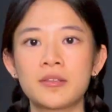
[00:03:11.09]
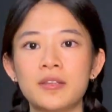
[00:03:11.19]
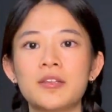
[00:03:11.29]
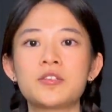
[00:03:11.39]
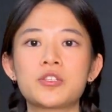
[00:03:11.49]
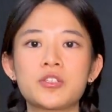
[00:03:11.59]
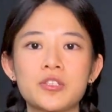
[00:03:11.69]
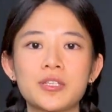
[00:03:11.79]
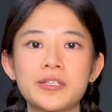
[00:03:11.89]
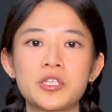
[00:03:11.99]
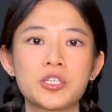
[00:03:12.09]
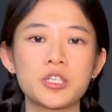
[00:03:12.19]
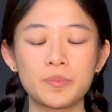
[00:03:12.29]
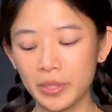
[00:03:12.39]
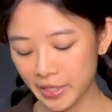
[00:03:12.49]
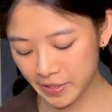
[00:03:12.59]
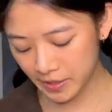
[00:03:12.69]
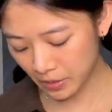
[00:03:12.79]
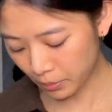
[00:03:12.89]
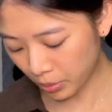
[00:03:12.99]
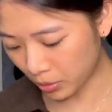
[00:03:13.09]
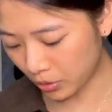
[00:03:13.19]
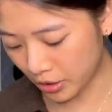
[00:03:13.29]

It's just plain simple.